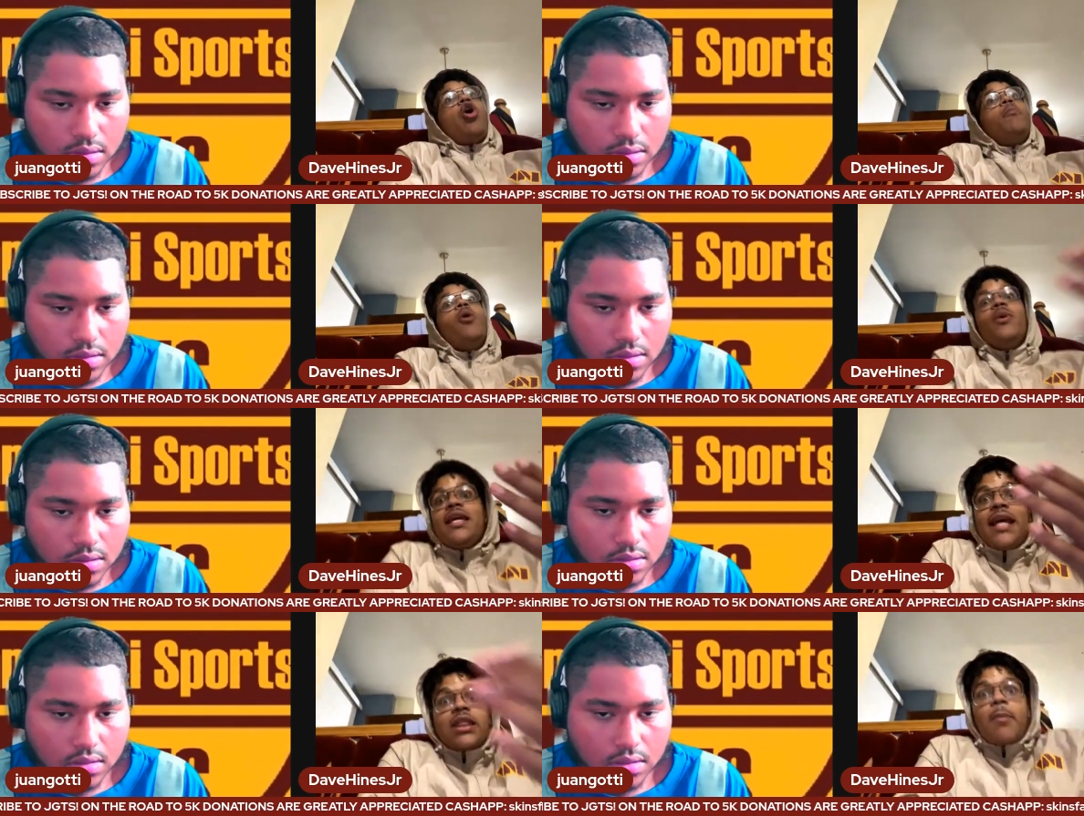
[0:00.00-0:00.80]
Speaker 1: but we
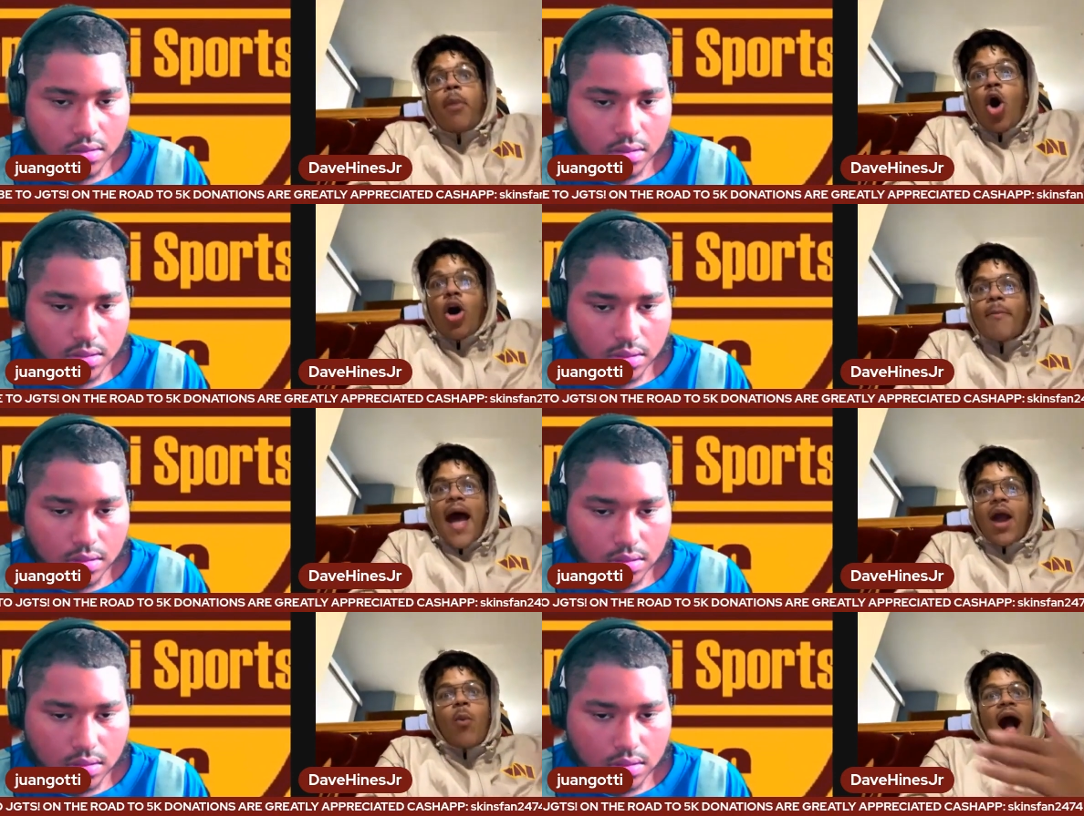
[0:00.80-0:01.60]
get the ball back.
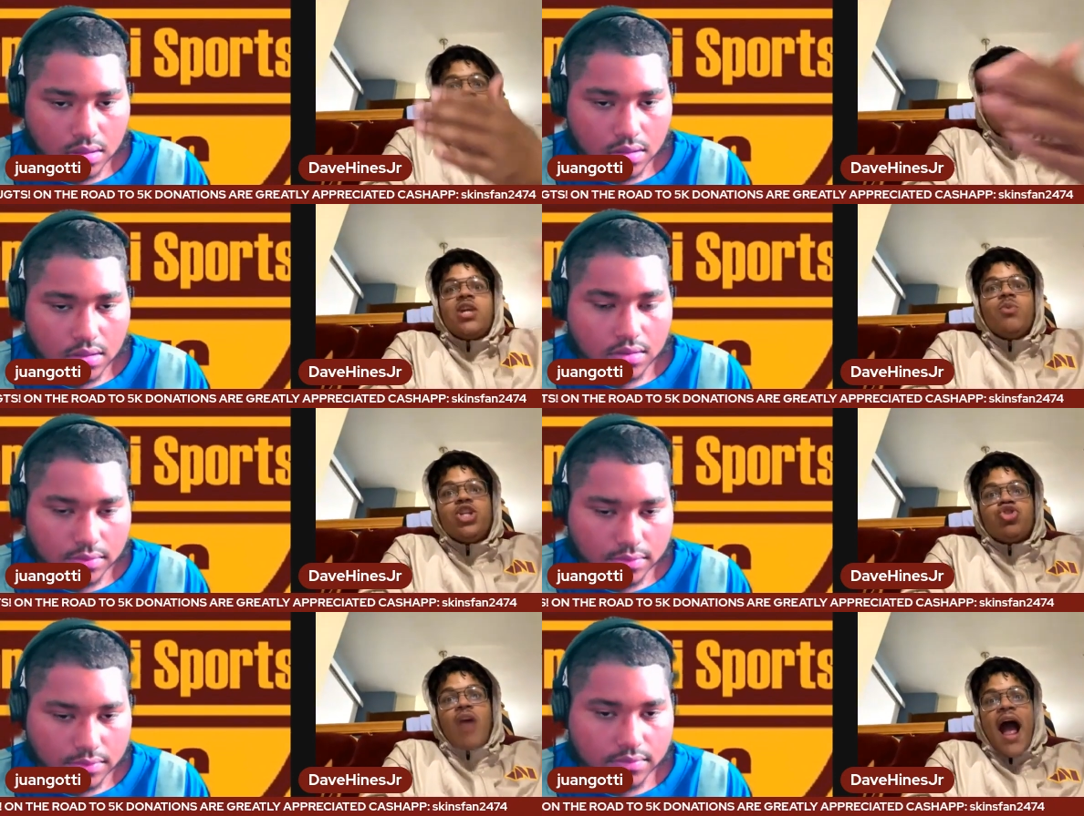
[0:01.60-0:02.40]
Why didn't we
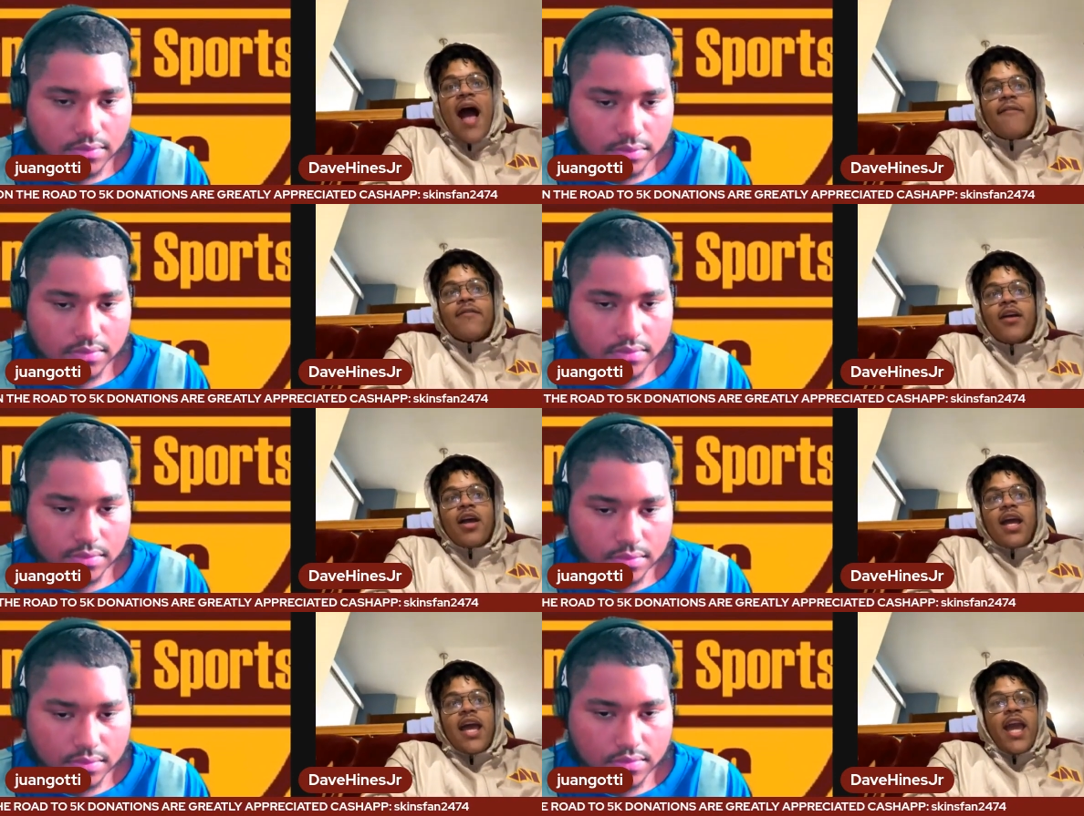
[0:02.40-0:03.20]
drive
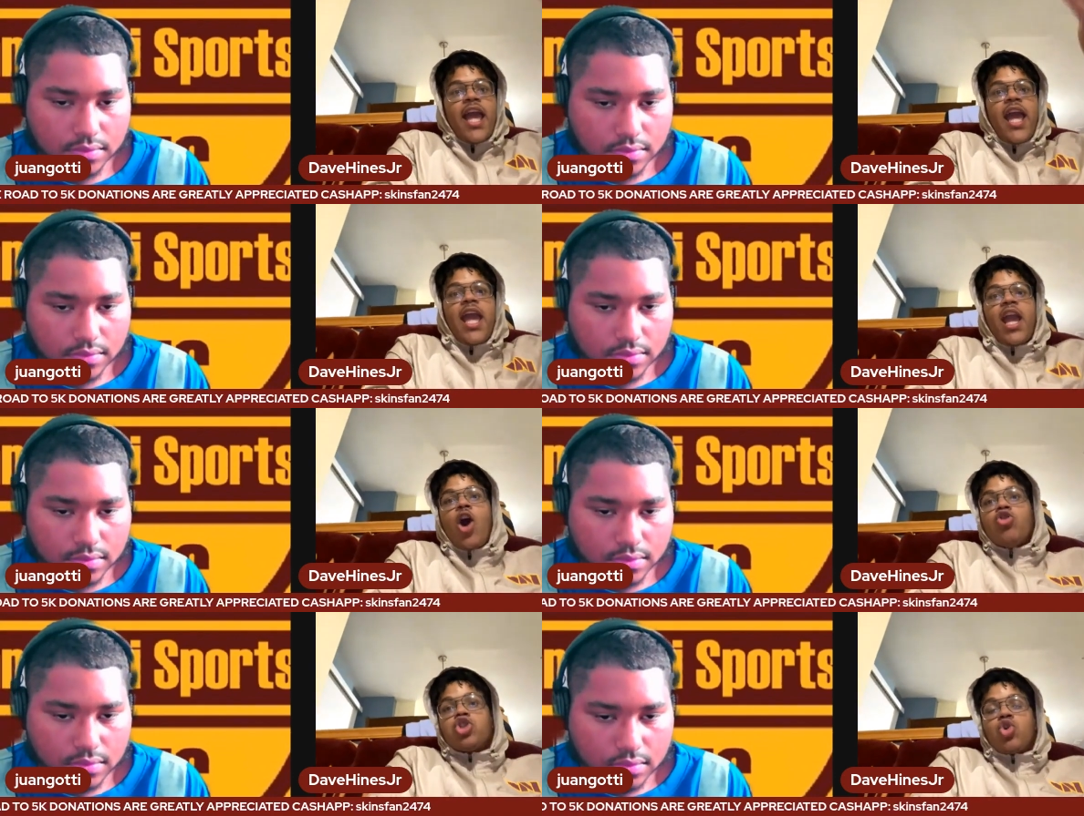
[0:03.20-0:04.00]
and, and, and go
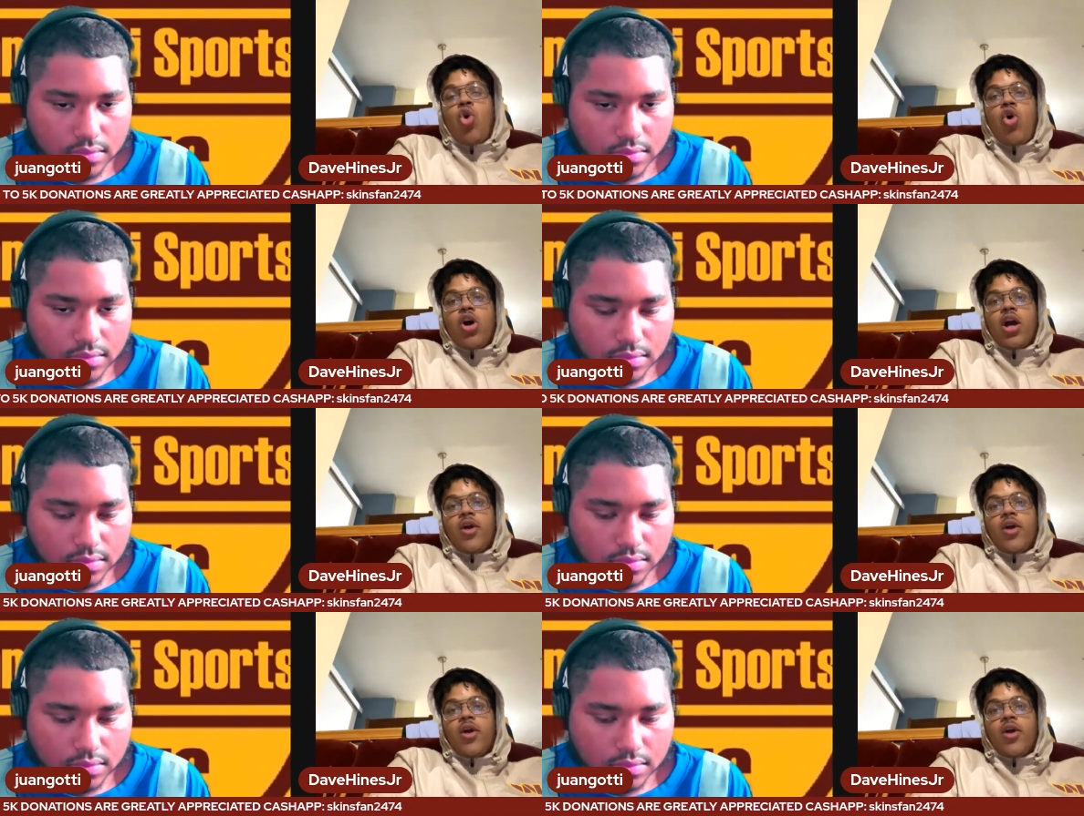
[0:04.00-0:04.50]
score